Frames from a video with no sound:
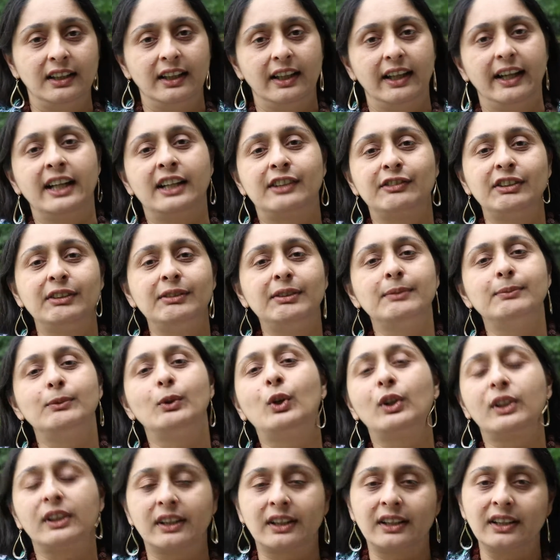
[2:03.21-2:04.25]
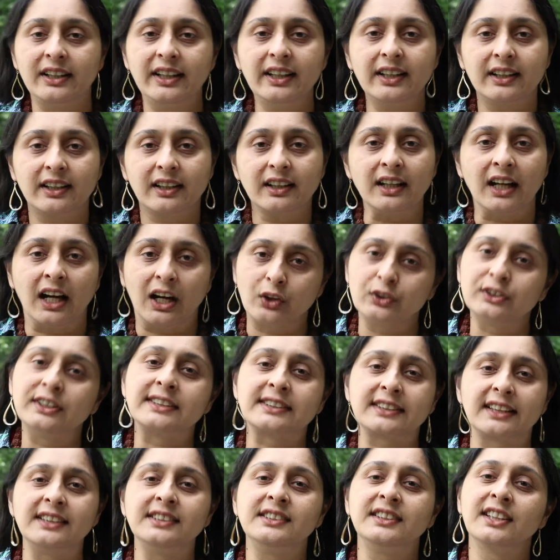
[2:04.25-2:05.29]
it will be more clear how this
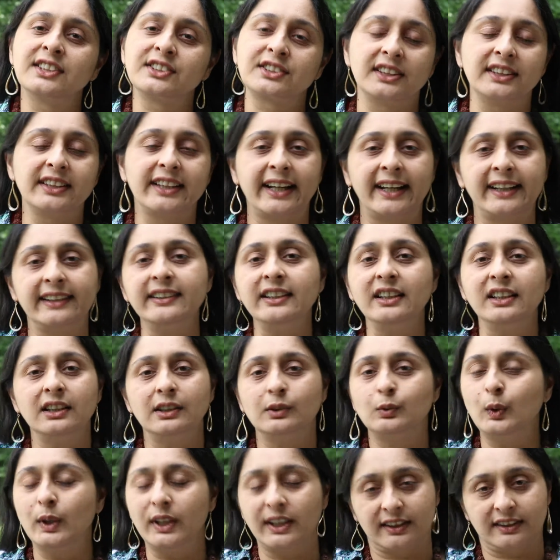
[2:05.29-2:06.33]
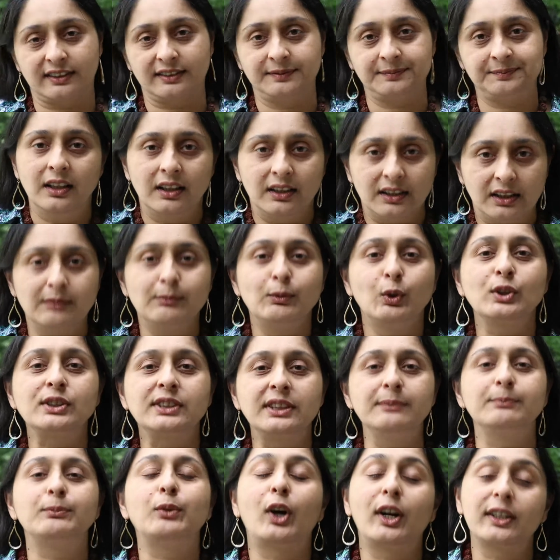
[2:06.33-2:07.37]
conjunction can work. The most
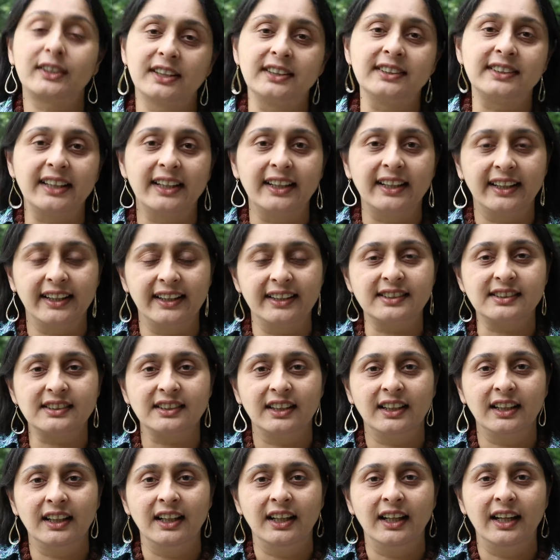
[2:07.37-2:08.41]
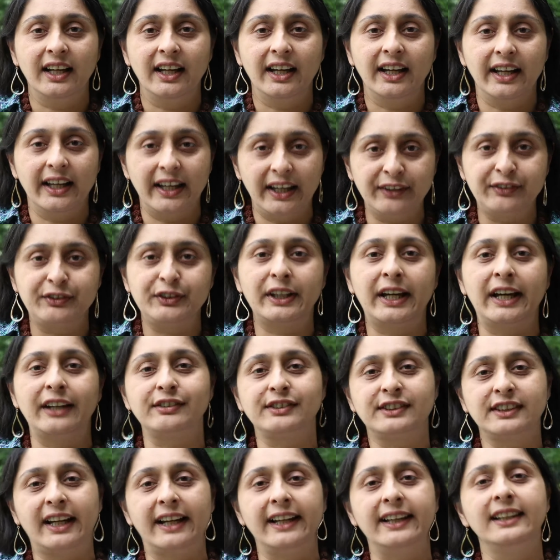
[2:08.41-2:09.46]
important thing is, if you have
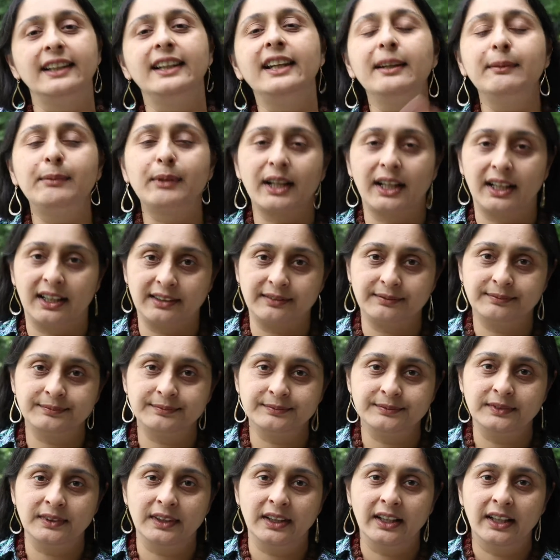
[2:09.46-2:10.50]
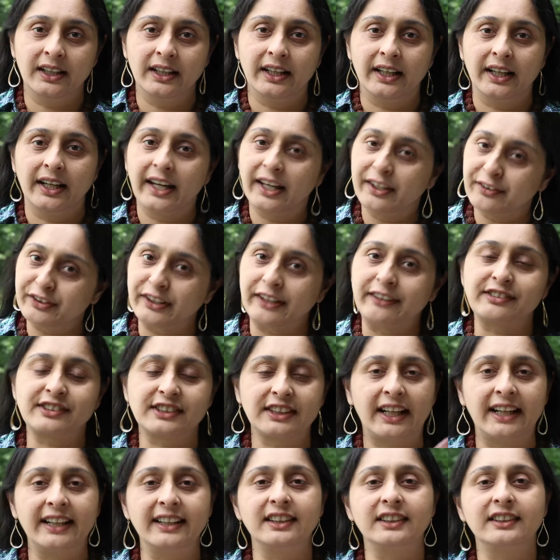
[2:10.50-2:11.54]
sign Libra, if you have
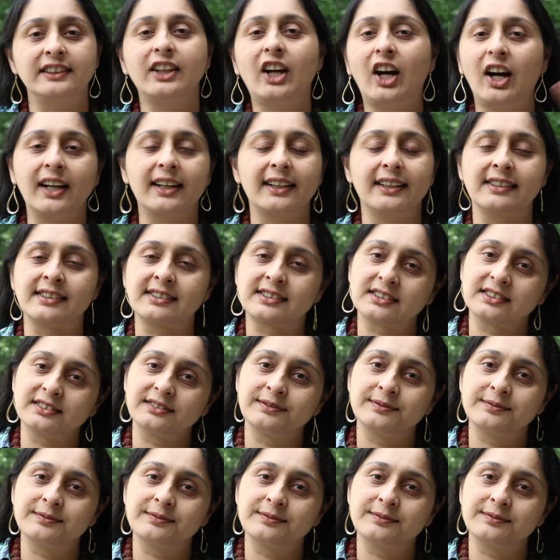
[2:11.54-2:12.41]
sign Taurus,